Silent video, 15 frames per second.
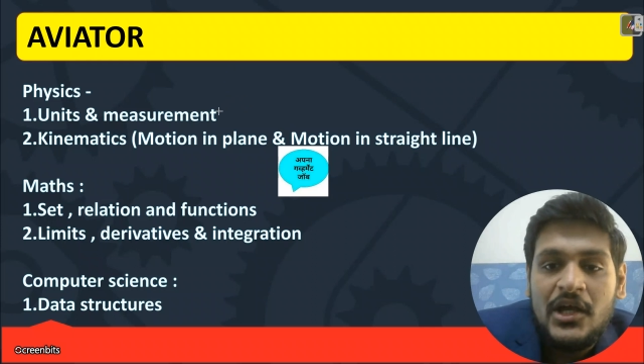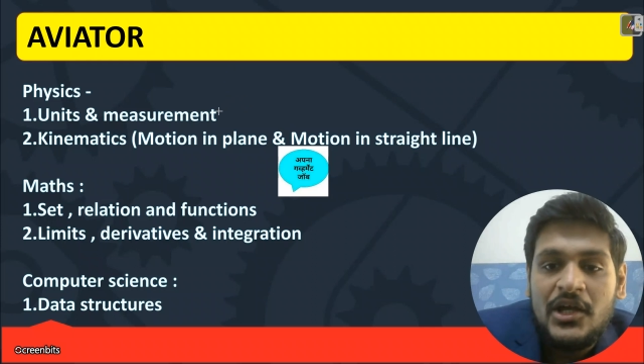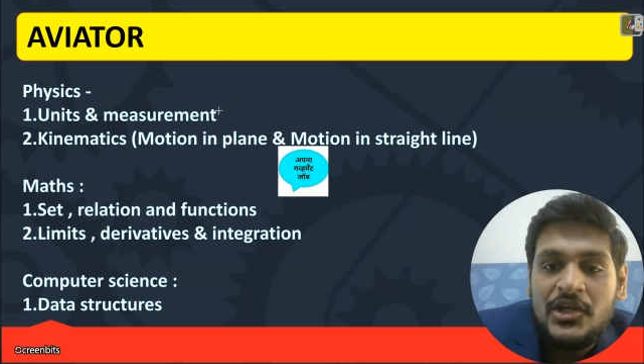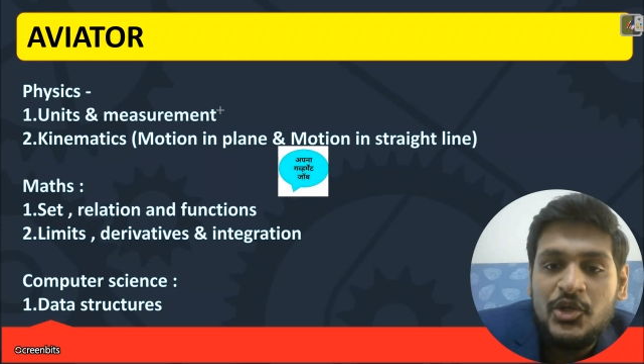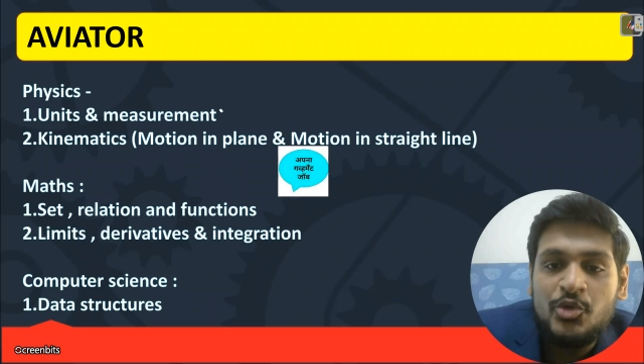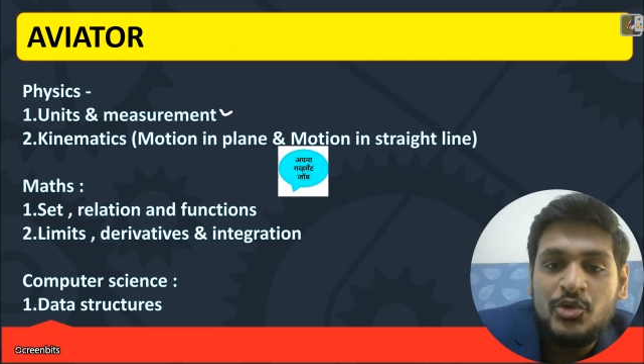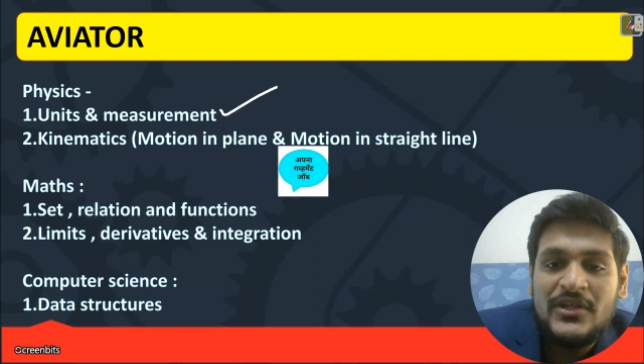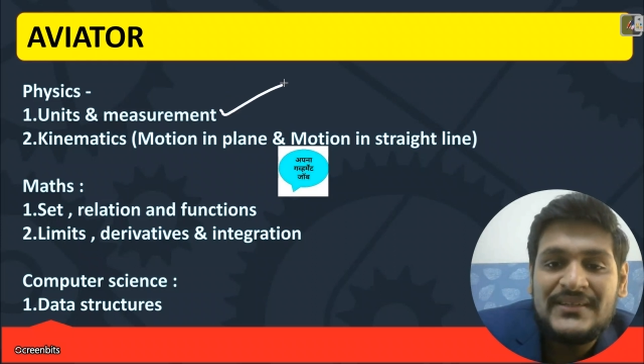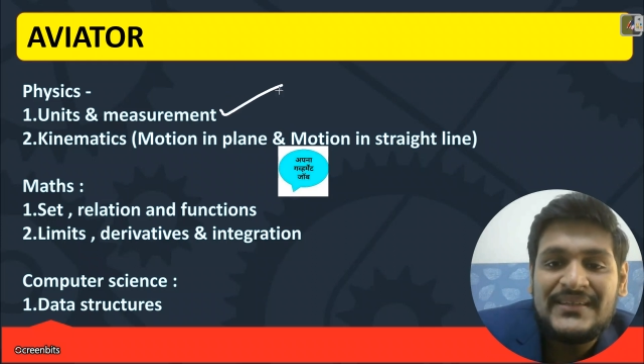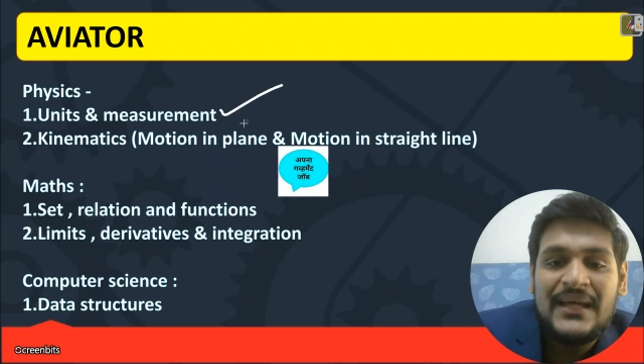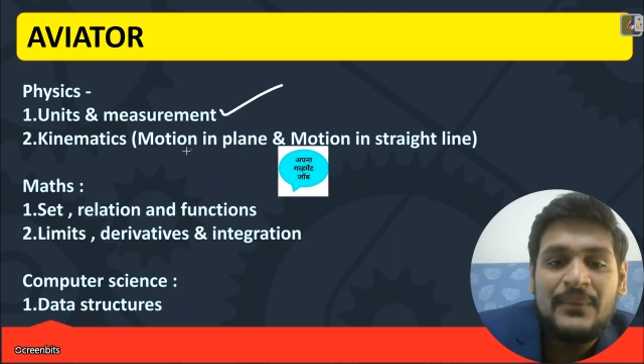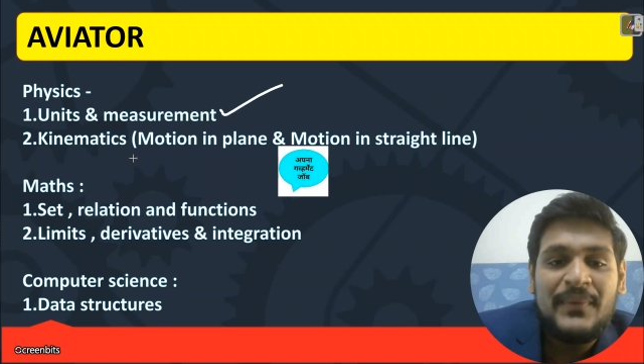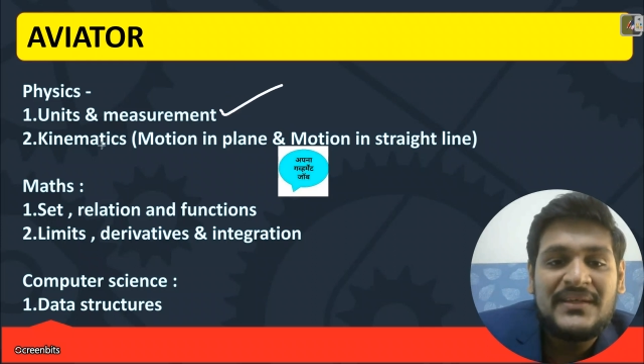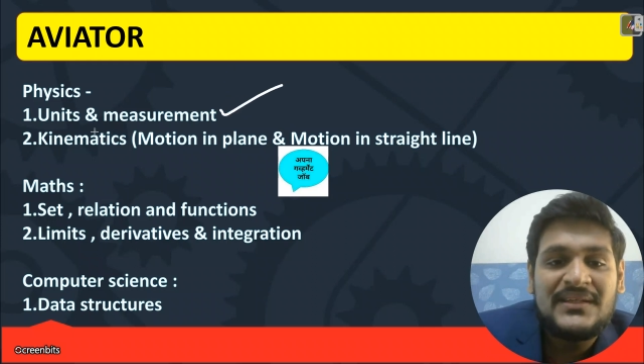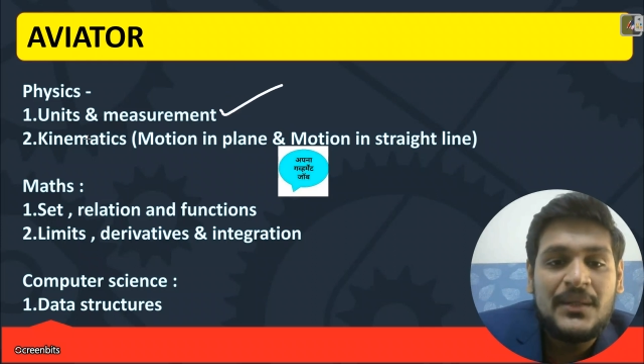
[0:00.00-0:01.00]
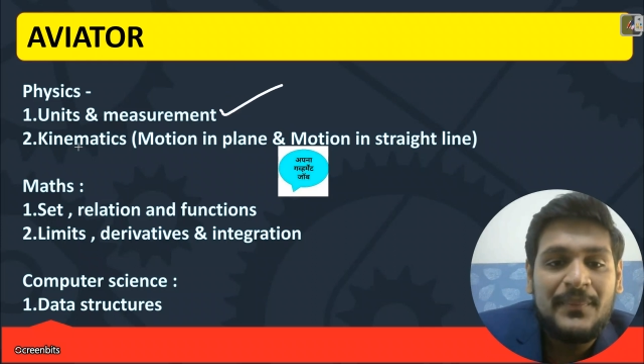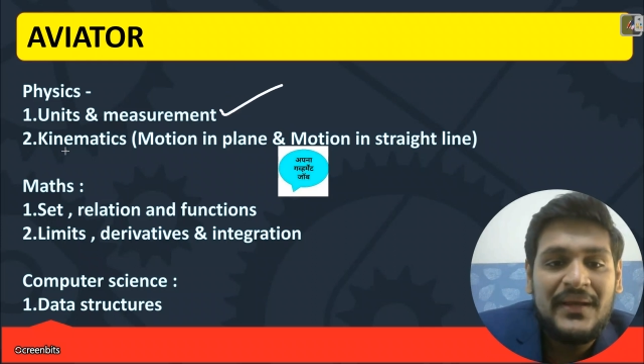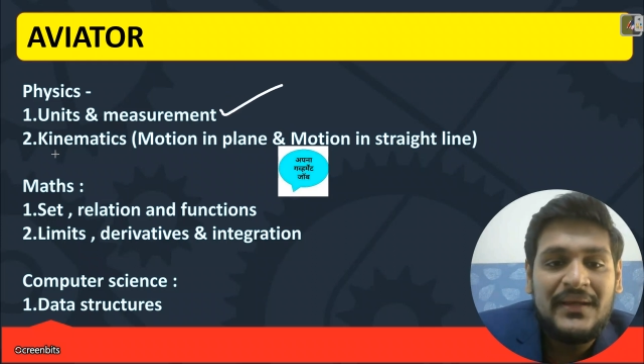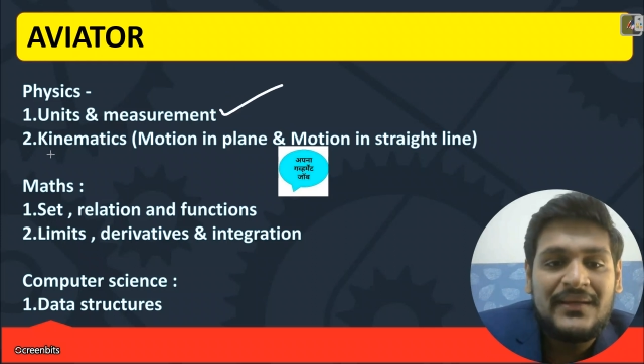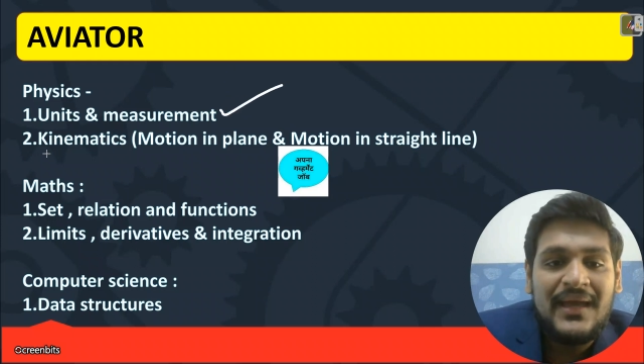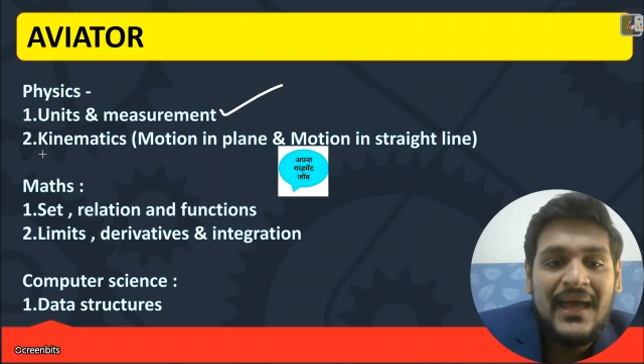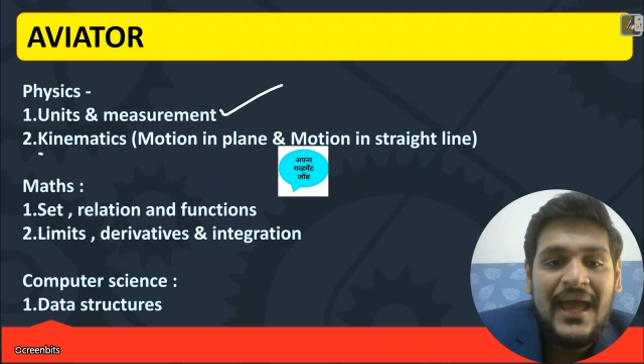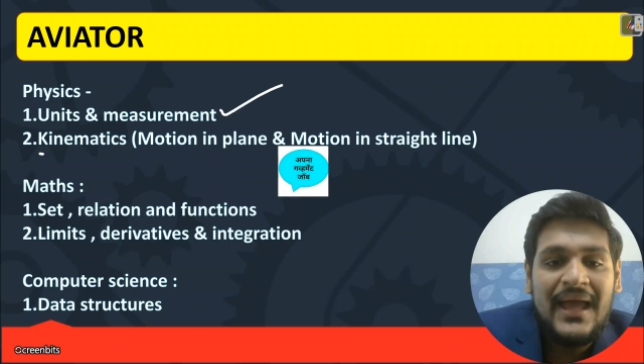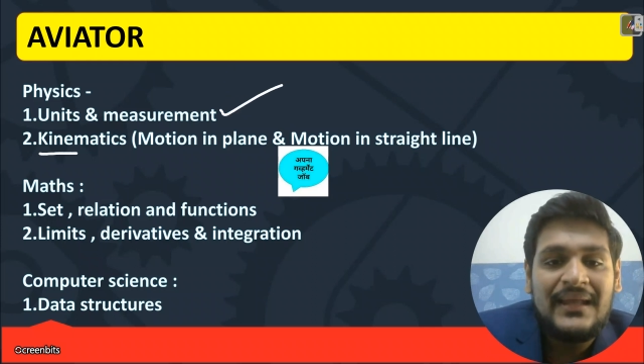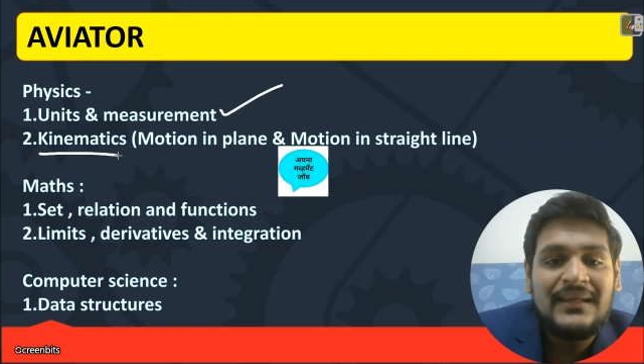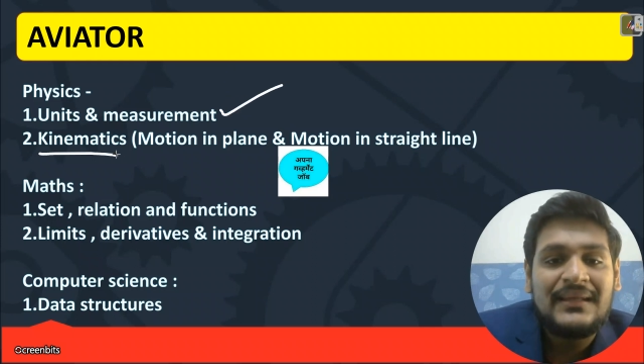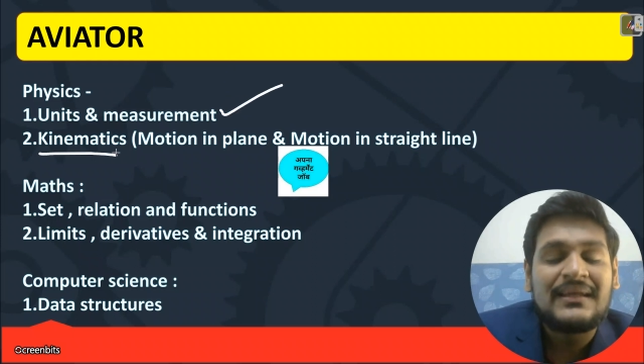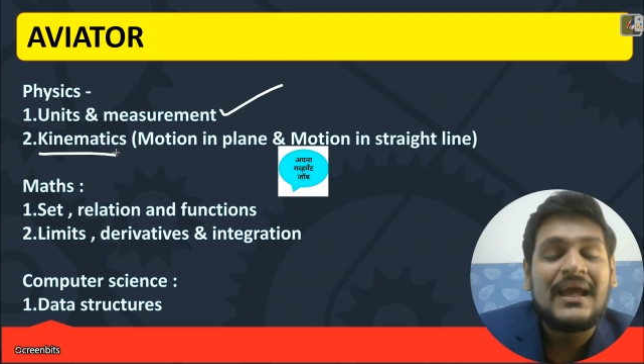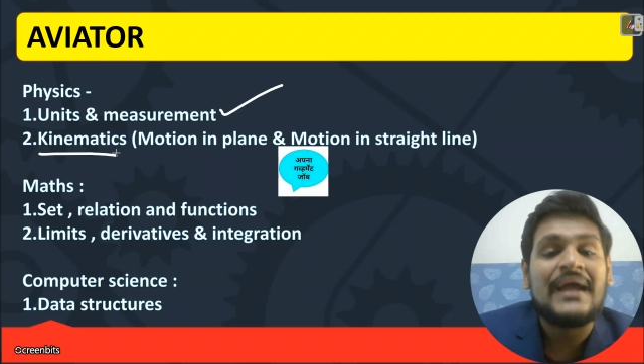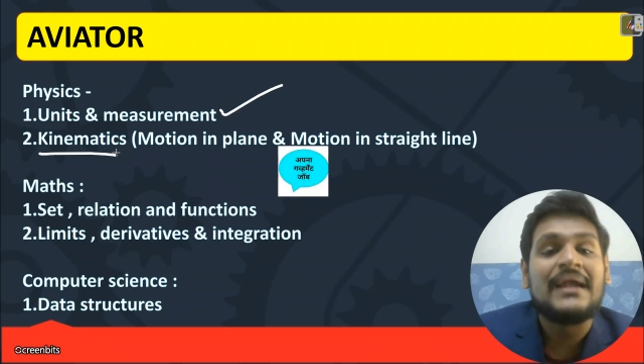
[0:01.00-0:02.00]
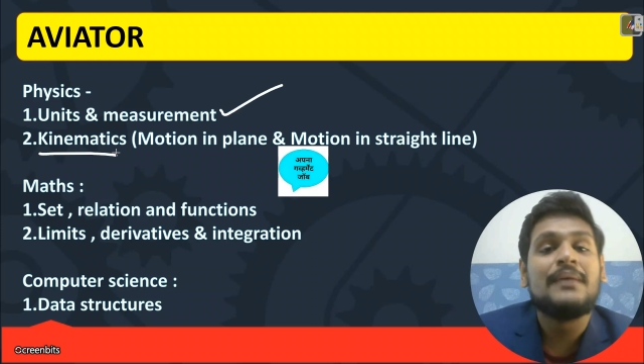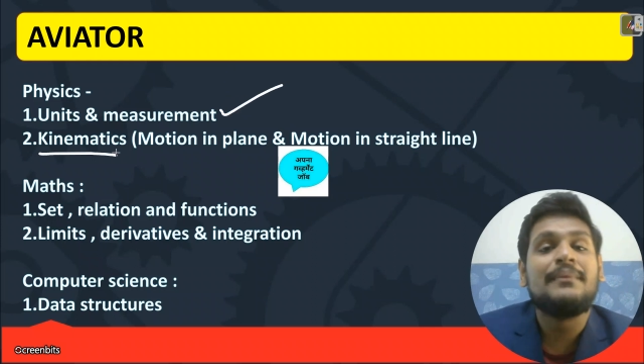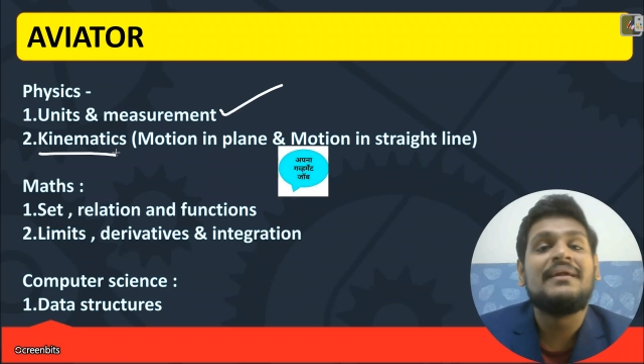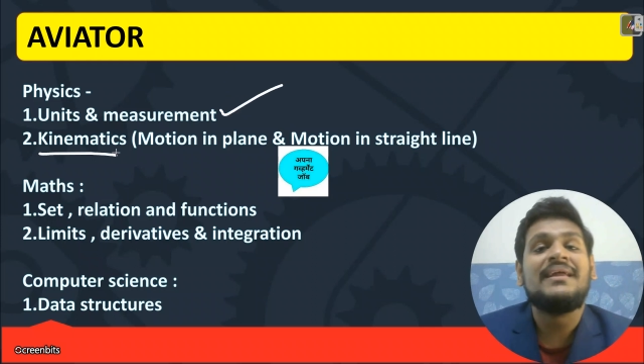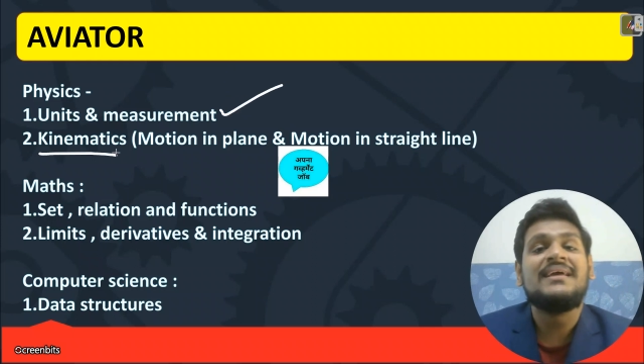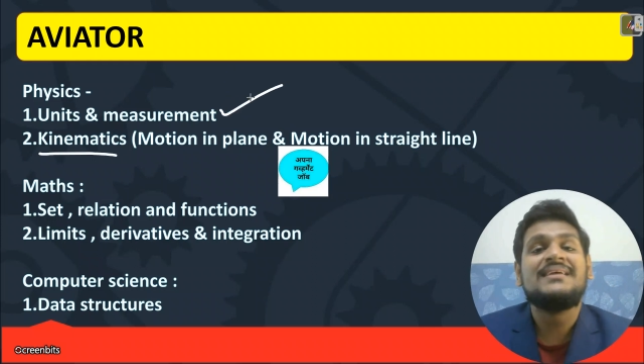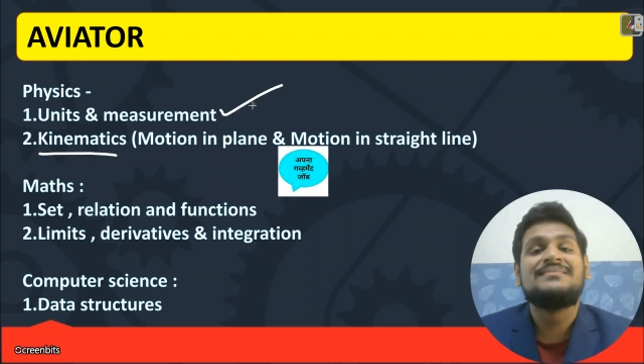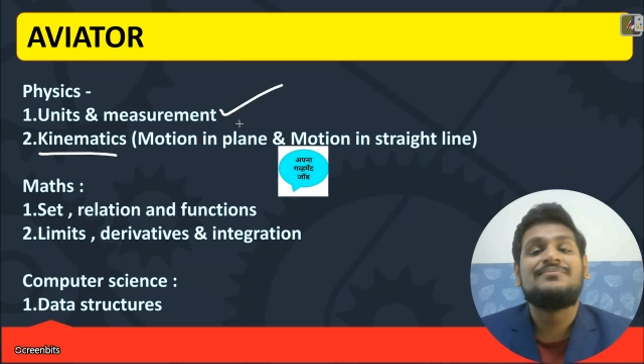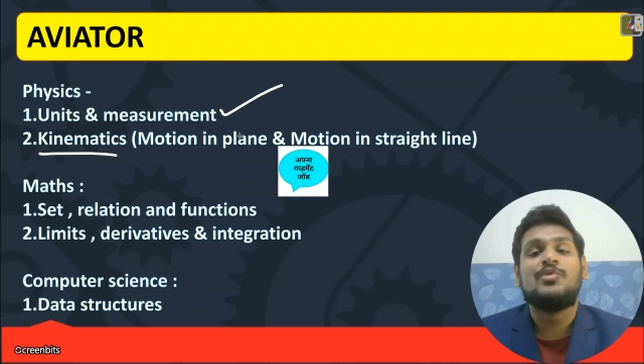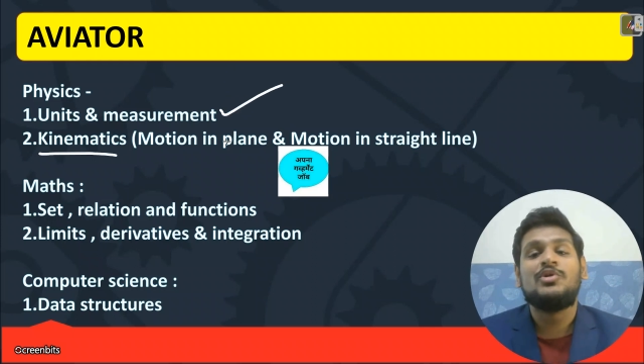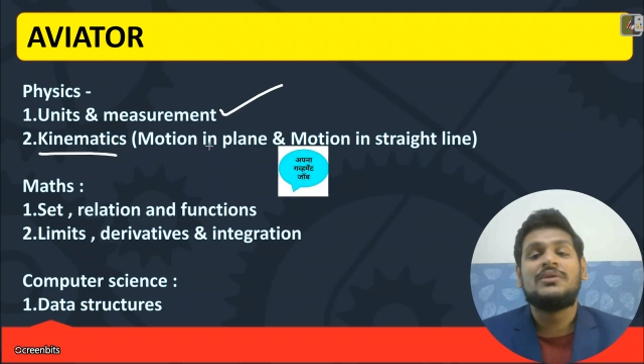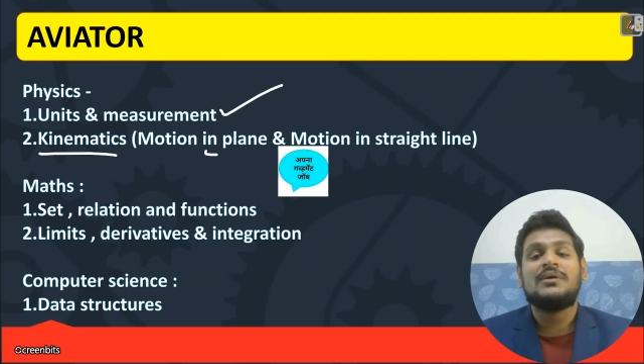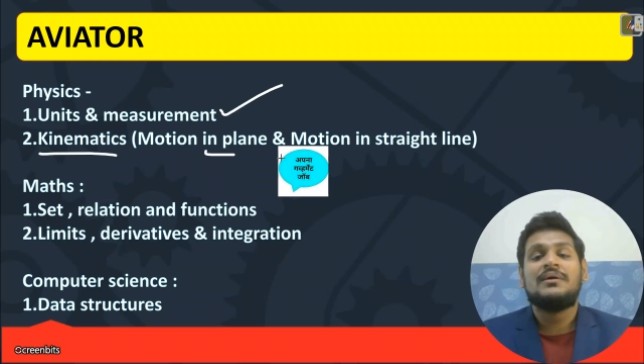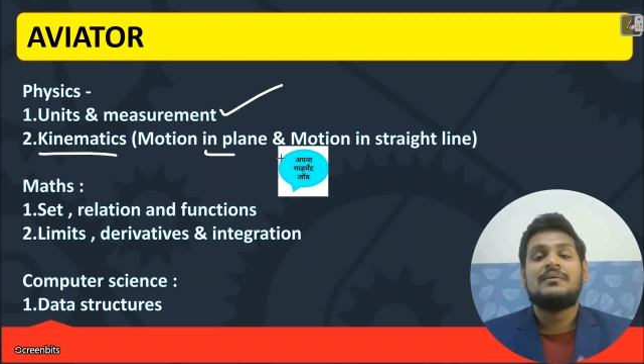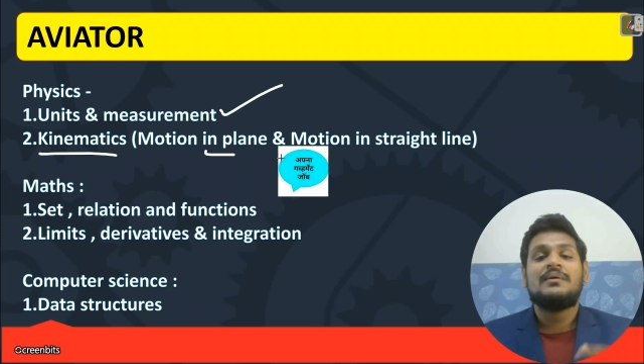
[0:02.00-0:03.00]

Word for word: units and measurement and kinematics both